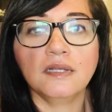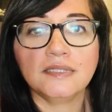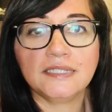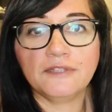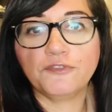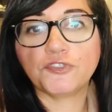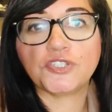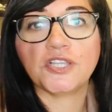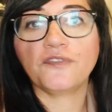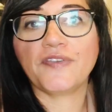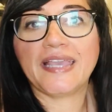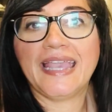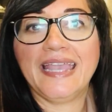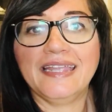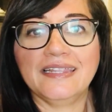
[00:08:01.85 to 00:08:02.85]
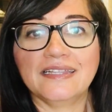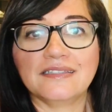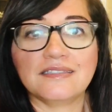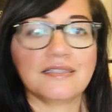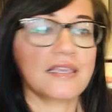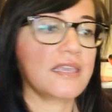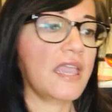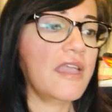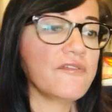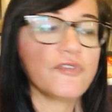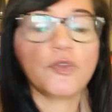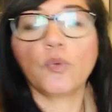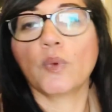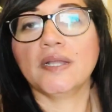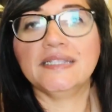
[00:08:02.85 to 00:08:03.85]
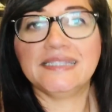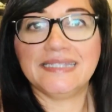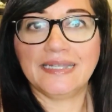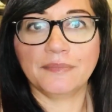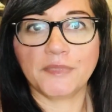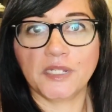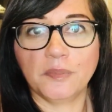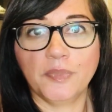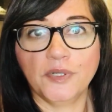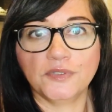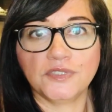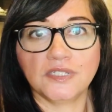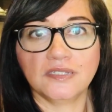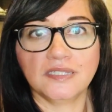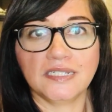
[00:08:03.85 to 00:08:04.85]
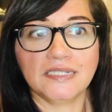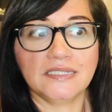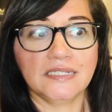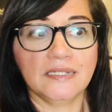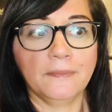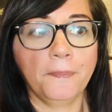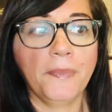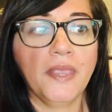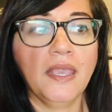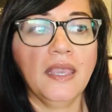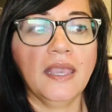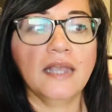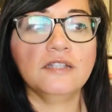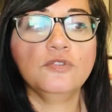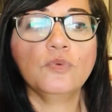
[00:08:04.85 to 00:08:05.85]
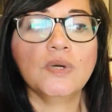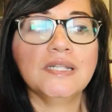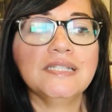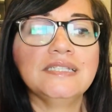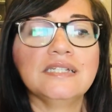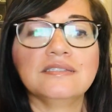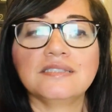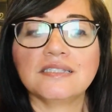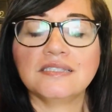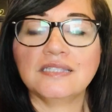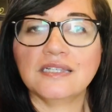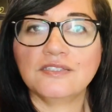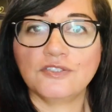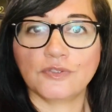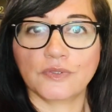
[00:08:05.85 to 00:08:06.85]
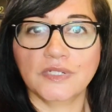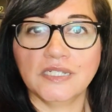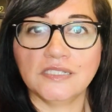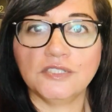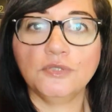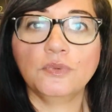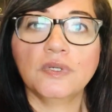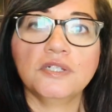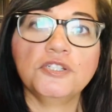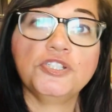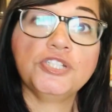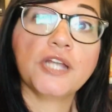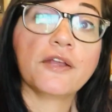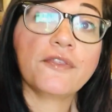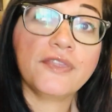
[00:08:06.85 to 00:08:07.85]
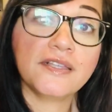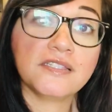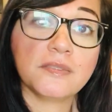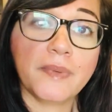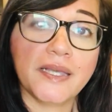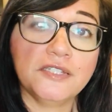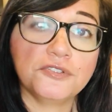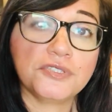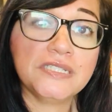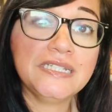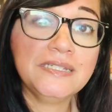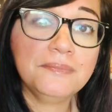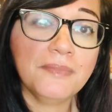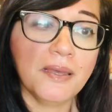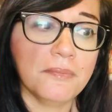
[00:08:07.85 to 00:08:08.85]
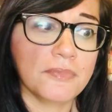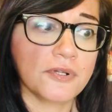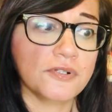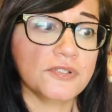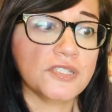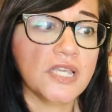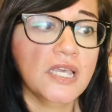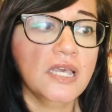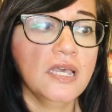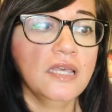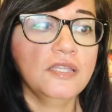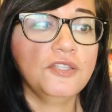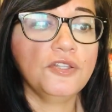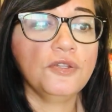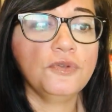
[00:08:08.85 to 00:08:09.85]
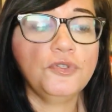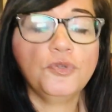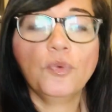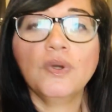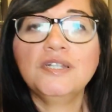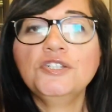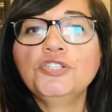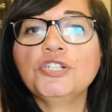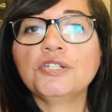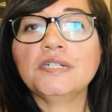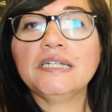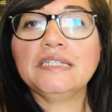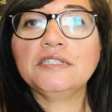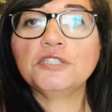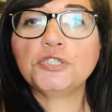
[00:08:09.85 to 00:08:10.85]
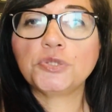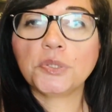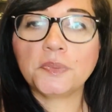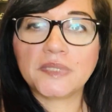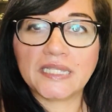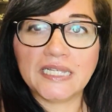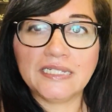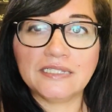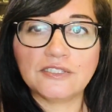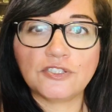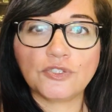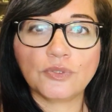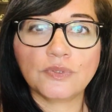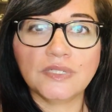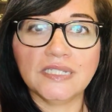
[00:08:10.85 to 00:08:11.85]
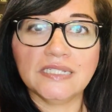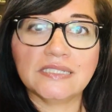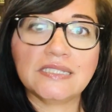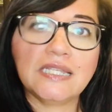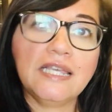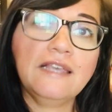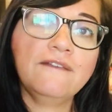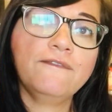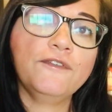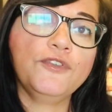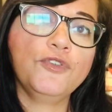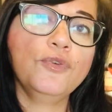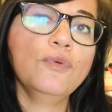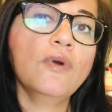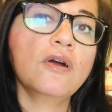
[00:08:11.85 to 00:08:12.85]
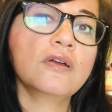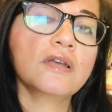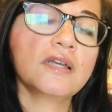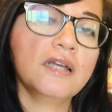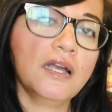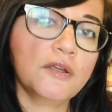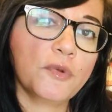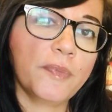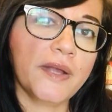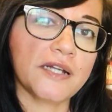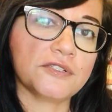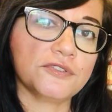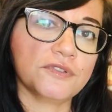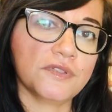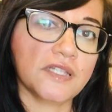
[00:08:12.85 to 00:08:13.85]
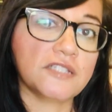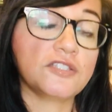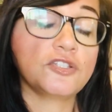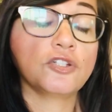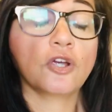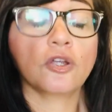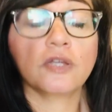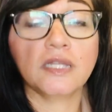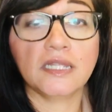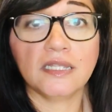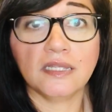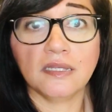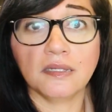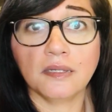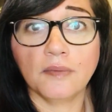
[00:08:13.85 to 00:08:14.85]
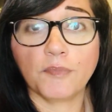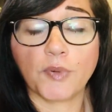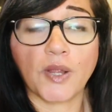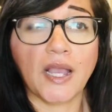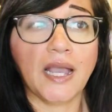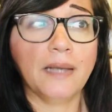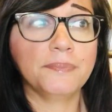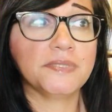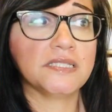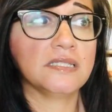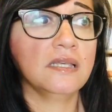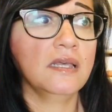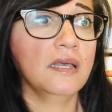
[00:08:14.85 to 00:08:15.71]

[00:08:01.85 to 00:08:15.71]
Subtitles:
give yourself a cadence. Like every Wednesday, I'm going to post on LinkedIn. And you want to tell success stories. You want to share things about your team members. You want to share industry related stories. If you are a chiropractor that's targeting perhaps